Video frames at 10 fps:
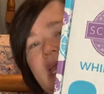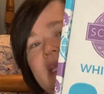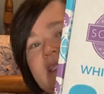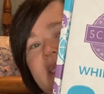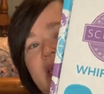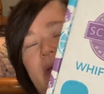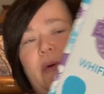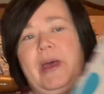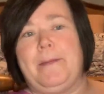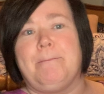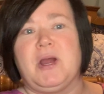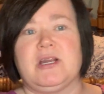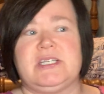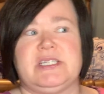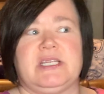It's, what,
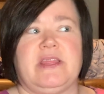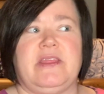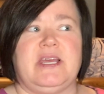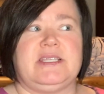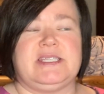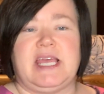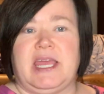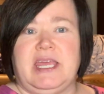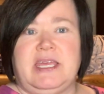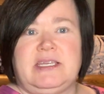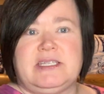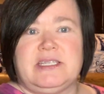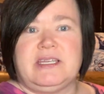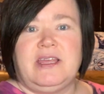March the 2nd,